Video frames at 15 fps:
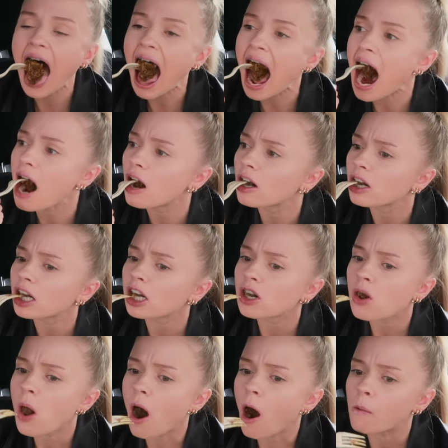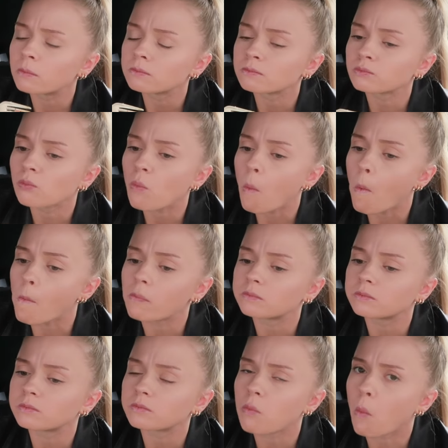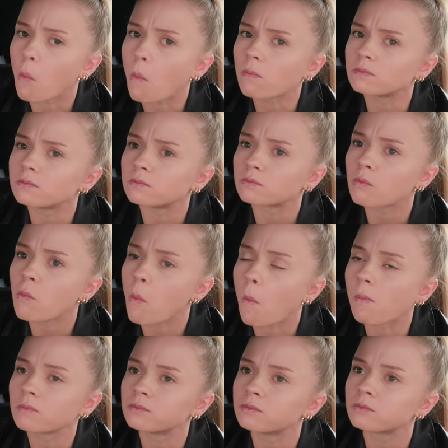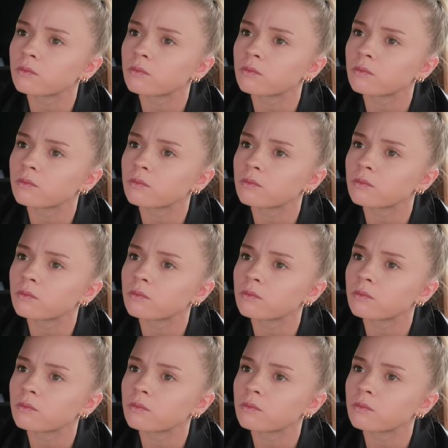[no speech]